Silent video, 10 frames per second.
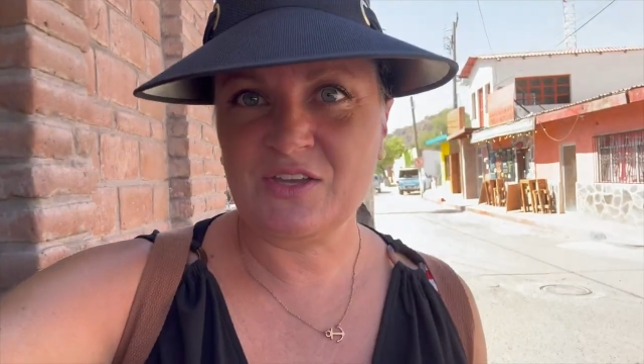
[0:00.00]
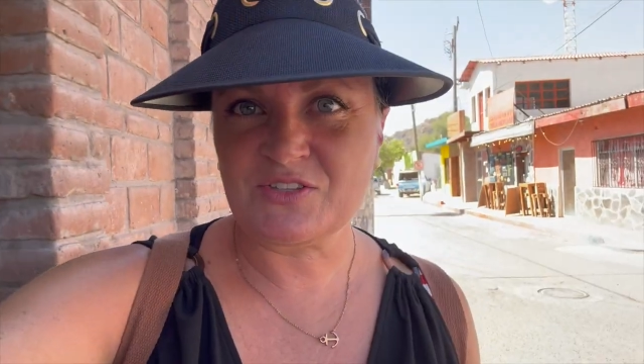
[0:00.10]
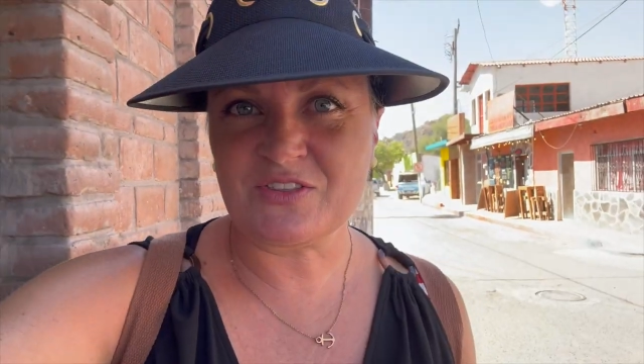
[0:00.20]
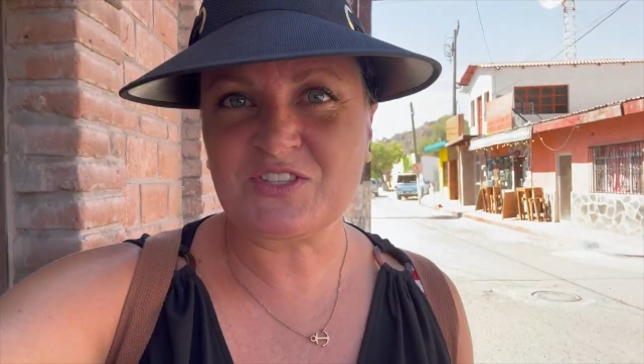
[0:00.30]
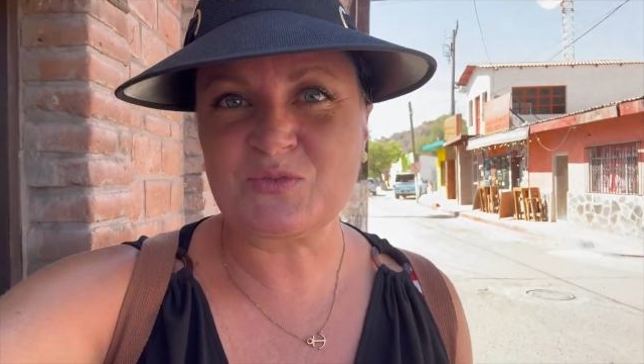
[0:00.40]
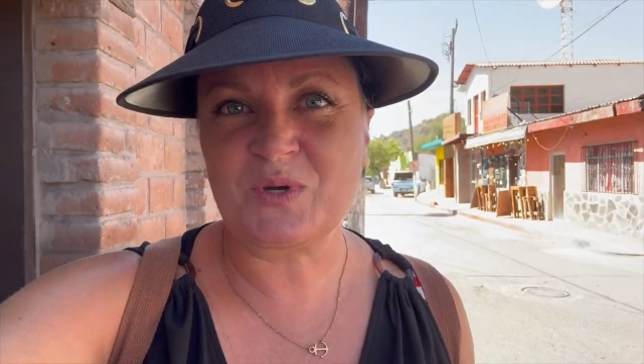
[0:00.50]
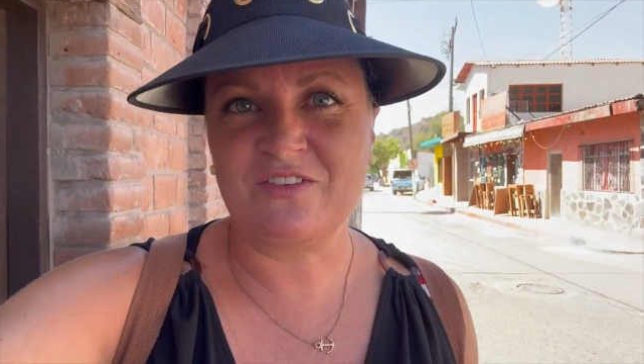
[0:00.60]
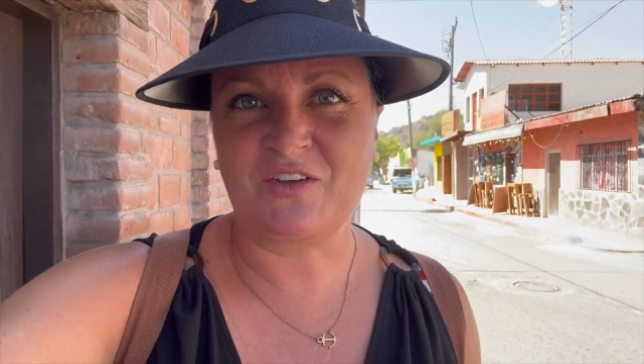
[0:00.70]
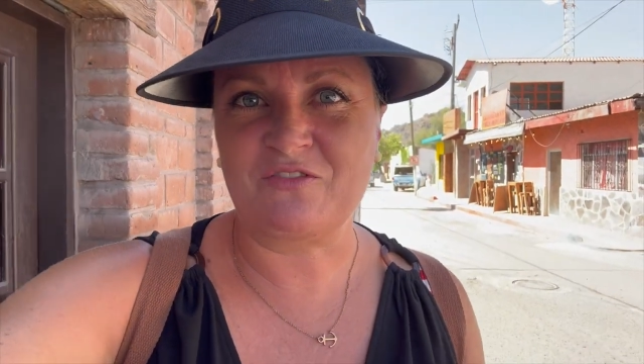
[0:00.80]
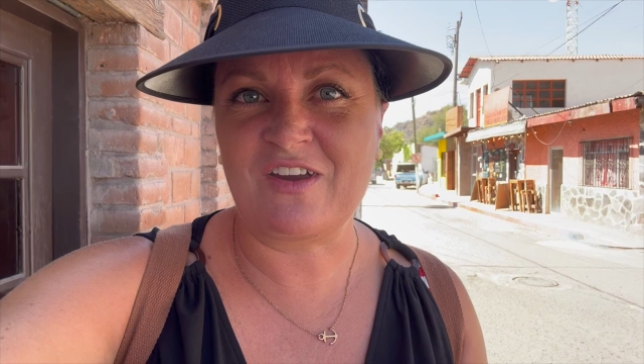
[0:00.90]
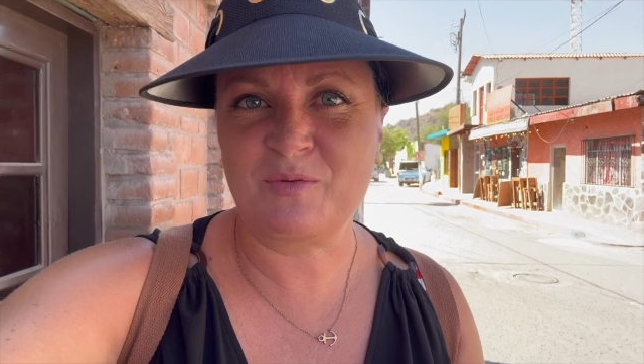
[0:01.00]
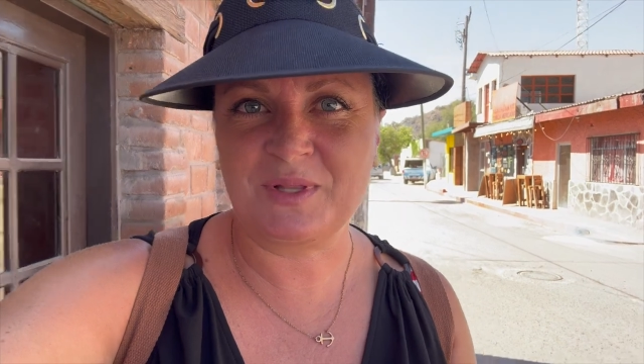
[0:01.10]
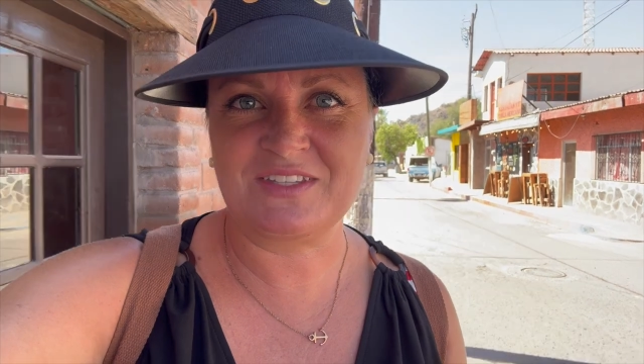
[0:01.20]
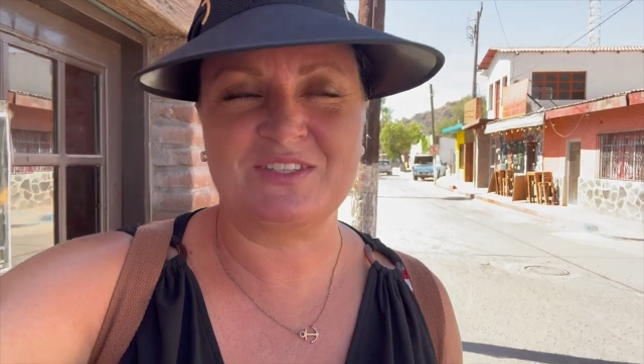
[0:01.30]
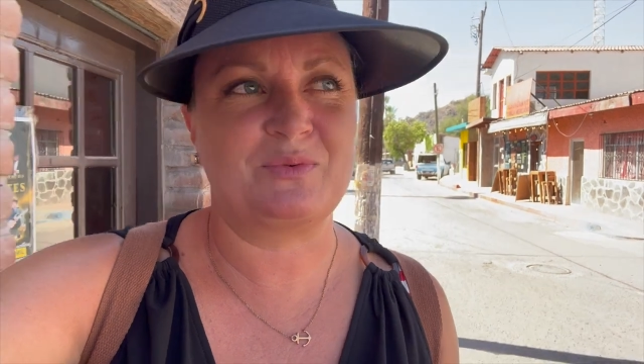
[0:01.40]
So this is one of our favorite
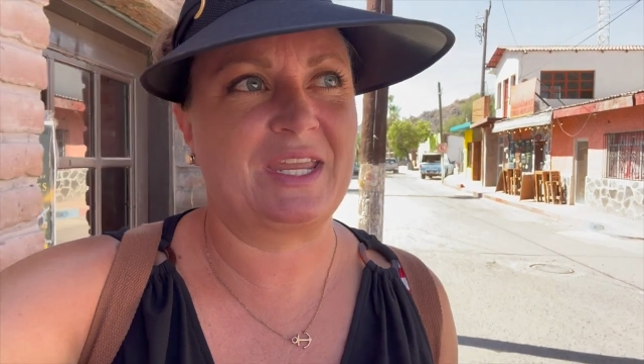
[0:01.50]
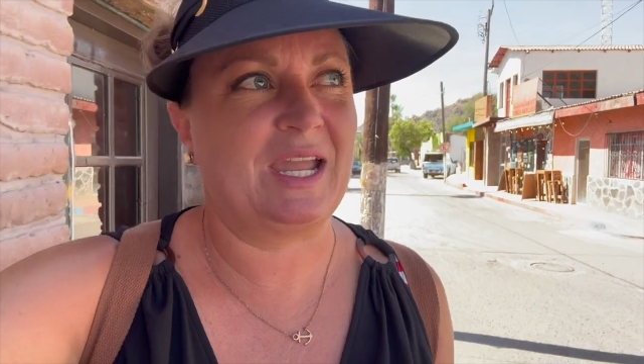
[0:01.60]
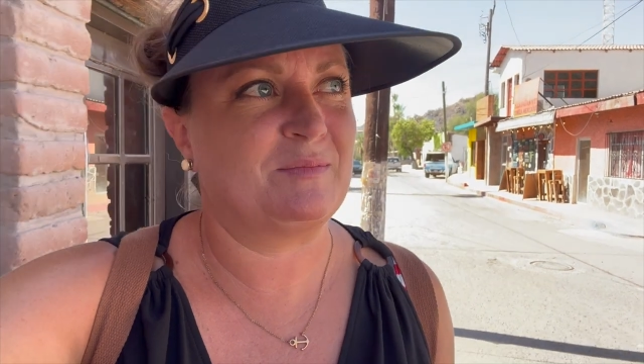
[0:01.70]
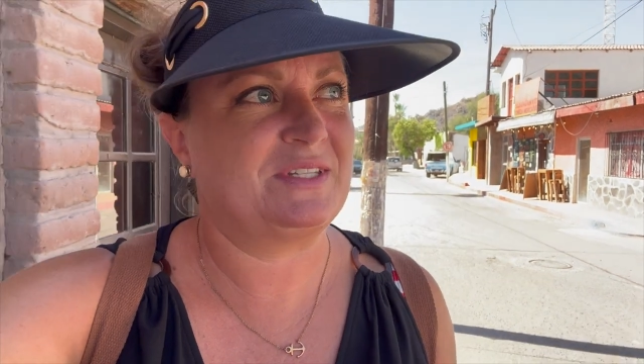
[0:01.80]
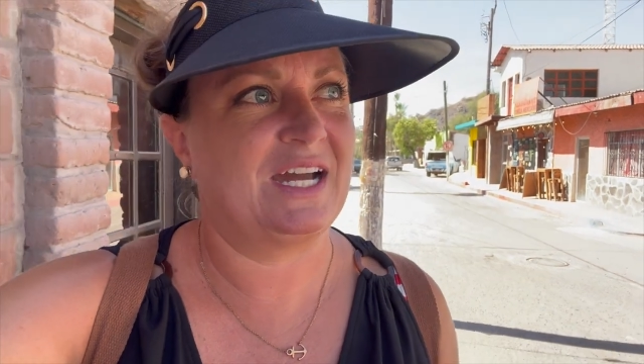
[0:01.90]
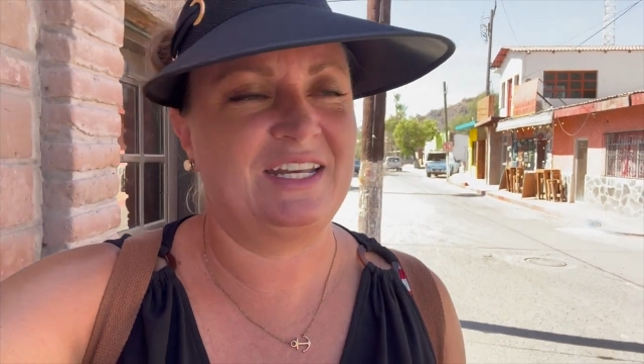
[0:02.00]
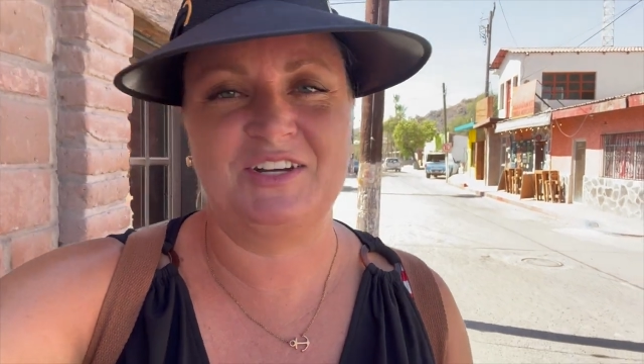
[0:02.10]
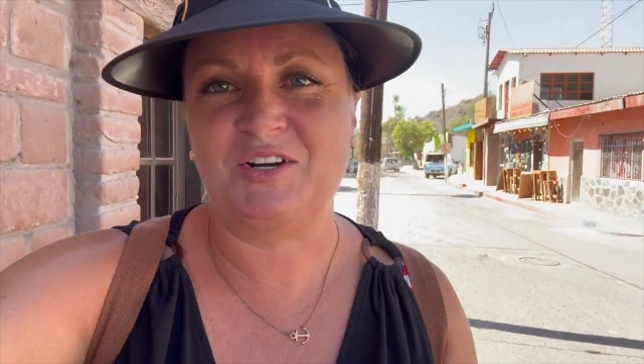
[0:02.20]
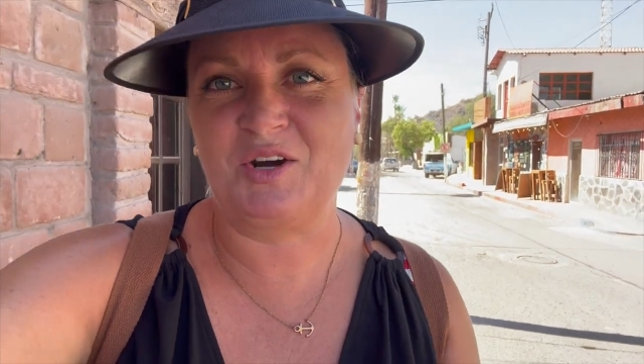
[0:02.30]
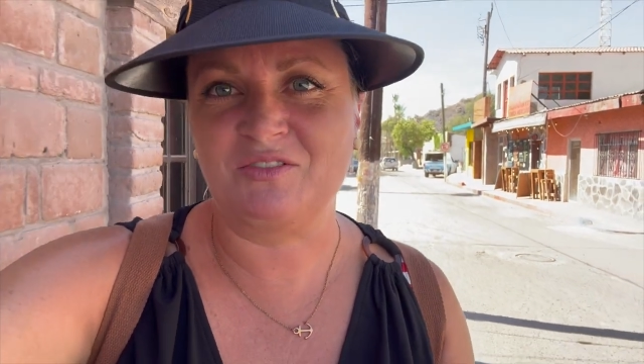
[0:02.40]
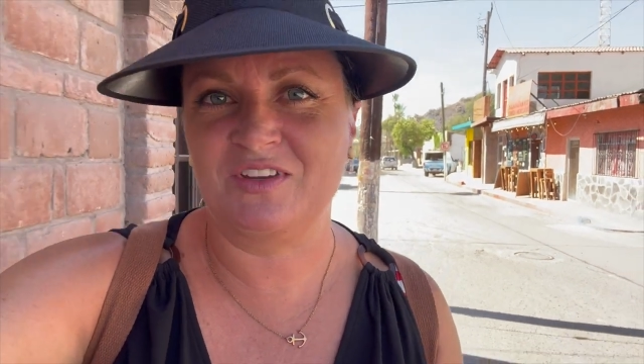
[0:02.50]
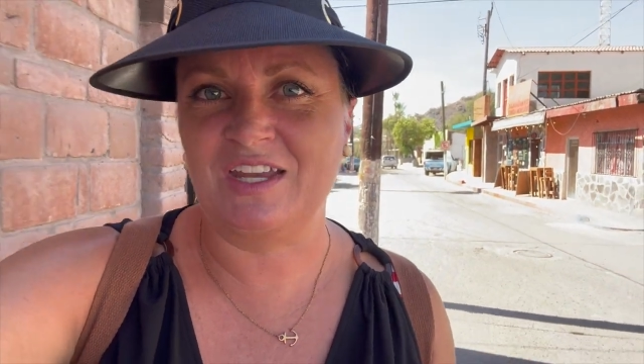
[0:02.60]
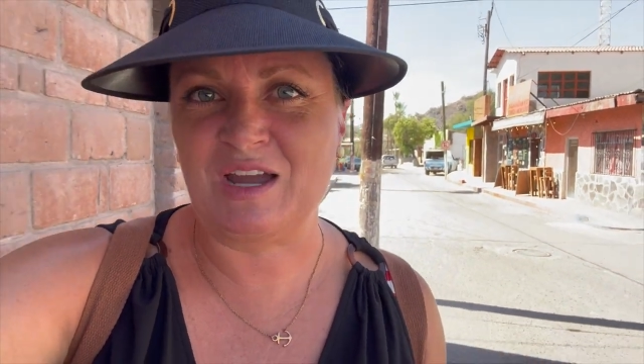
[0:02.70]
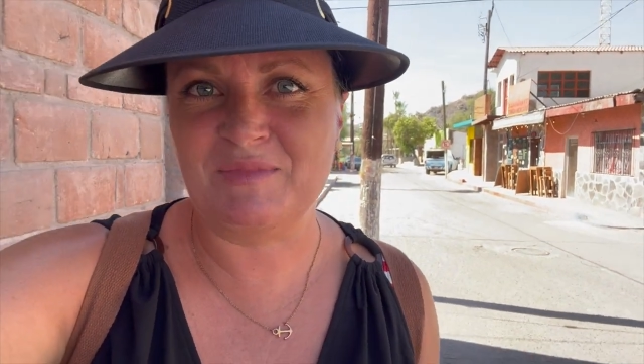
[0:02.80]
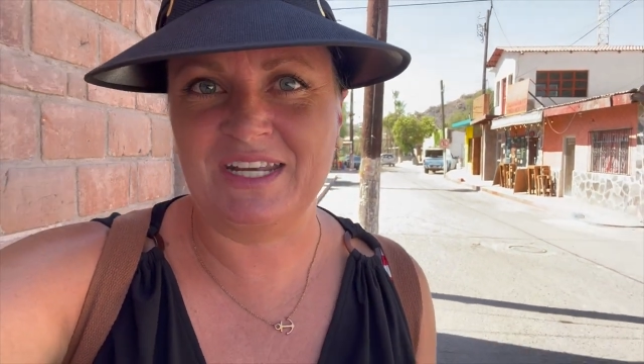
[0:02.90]
places that we camped at in our
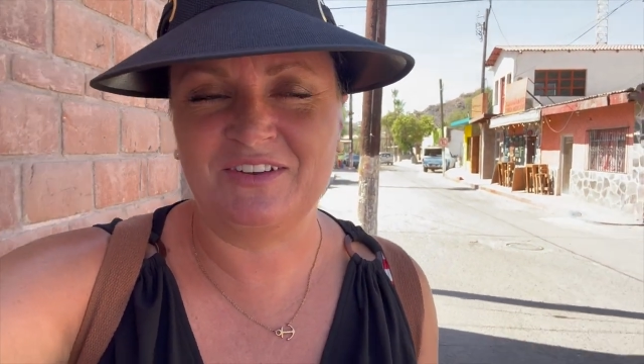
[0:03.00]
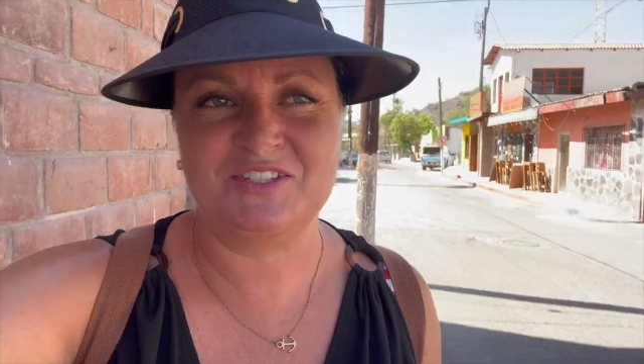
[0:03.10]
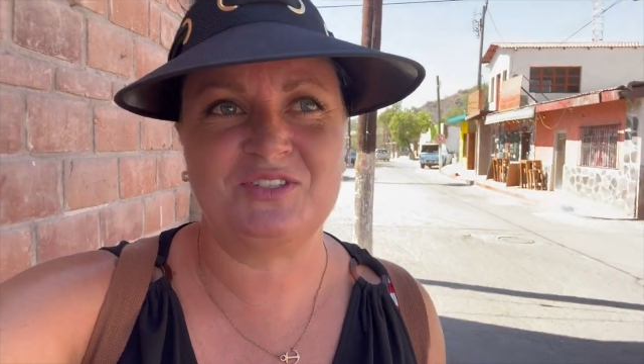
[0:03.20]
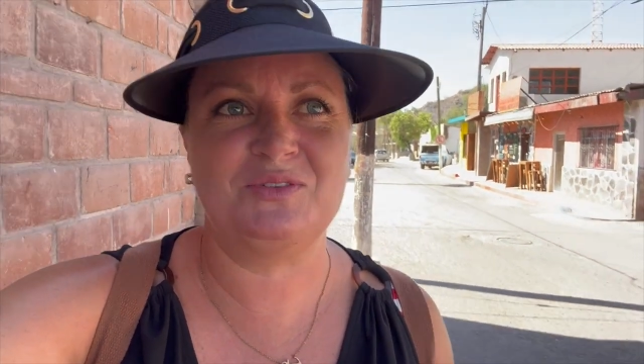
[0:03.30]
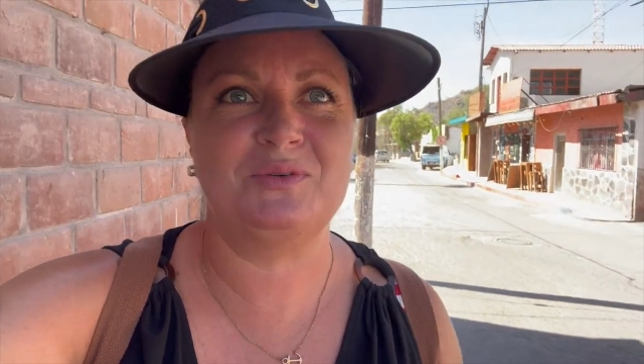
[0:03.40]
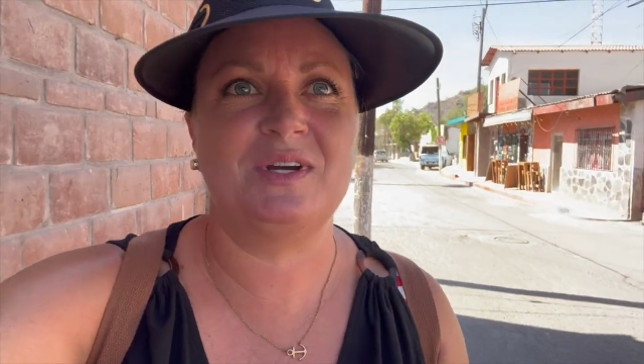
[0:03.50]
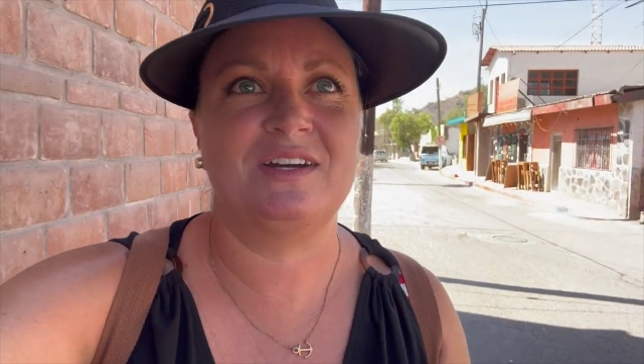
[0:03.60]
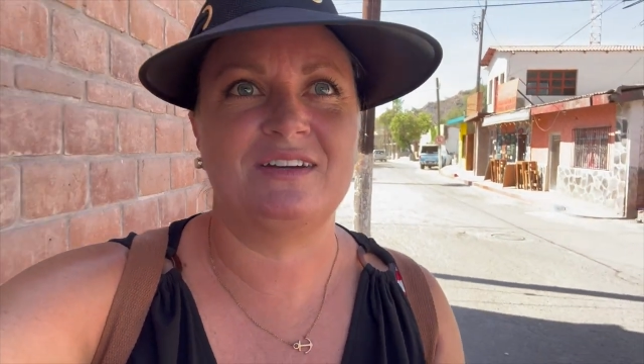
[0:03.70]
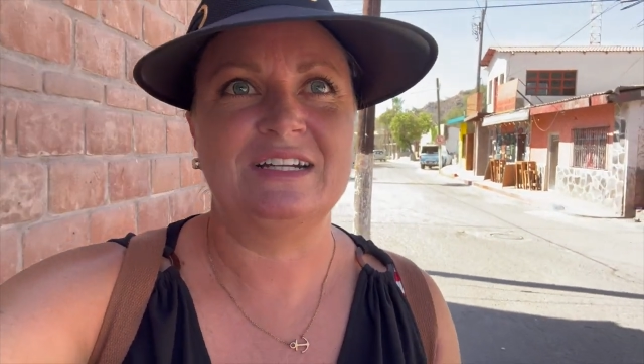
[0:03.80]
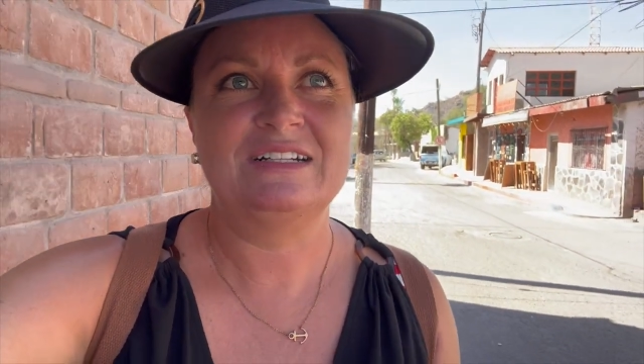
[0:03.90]
RV coming down to, uh,